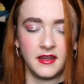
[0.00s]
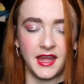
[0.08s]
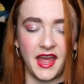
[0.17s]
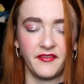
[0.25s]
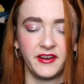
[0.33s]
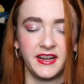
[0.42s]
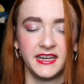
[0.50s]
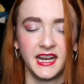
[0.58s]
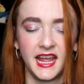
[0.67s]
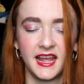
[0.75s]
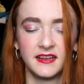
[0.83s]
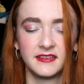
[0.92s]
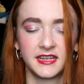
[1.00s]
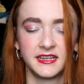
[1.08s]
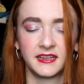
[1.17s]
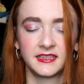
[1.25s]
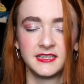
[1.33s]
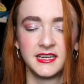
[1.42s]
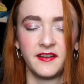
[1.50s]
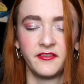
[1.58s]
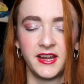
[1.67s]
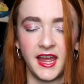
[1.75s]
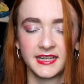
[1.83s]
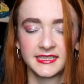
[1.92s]
Every inhale connected to
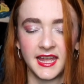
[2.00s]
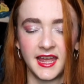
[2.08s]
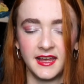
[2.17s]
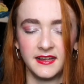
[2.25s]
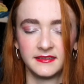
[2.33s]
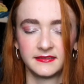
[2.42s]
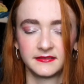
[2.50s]
every exhale.